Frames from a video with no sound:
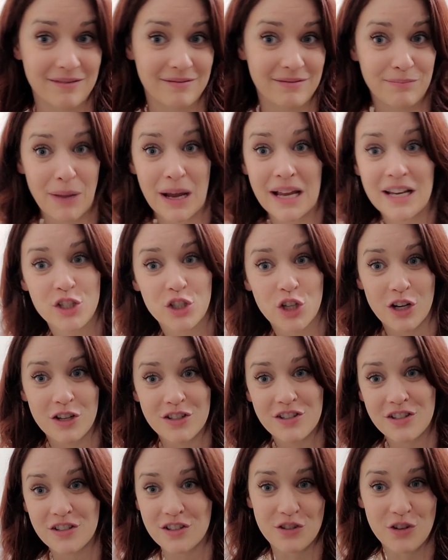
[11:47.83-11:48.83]
Buying jars
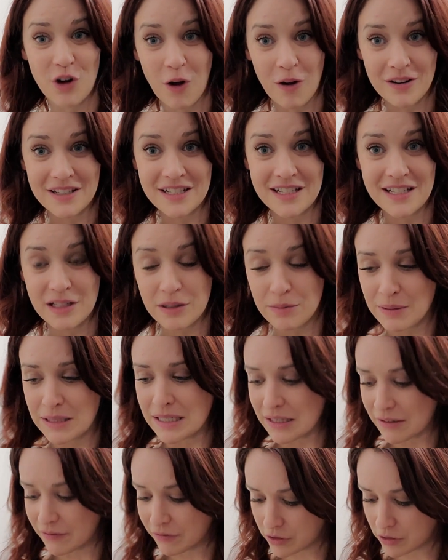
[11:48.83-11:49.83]
does not need to be
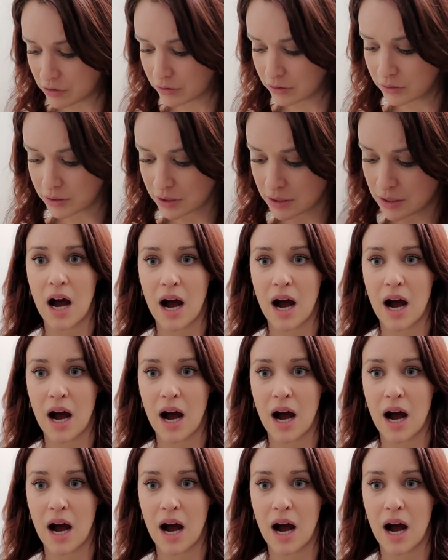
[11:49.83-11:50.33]
difficult.